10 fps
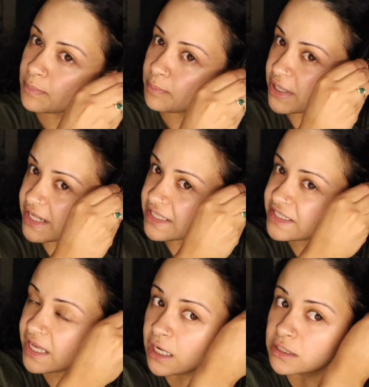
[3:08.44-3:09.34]
But it's
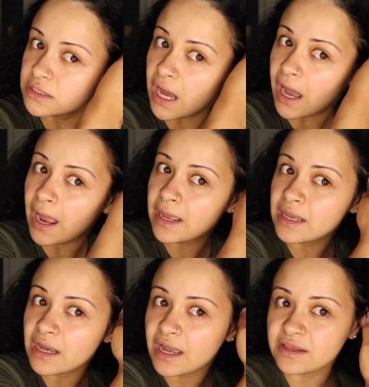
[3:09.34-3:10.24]
like
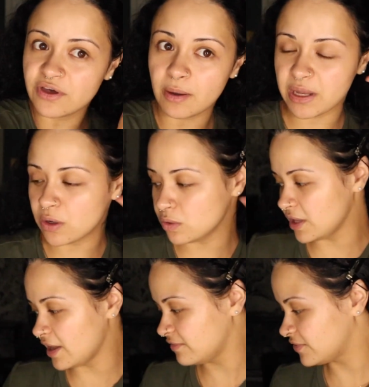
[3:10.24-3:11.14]
I thought my whole
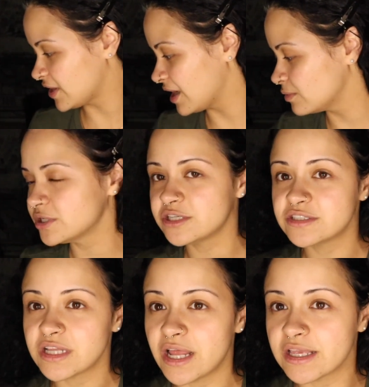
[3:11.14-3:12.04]
life that I
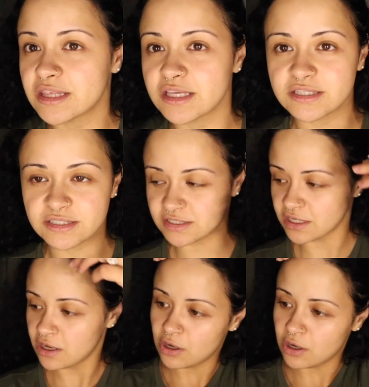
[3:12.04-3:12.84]
was like this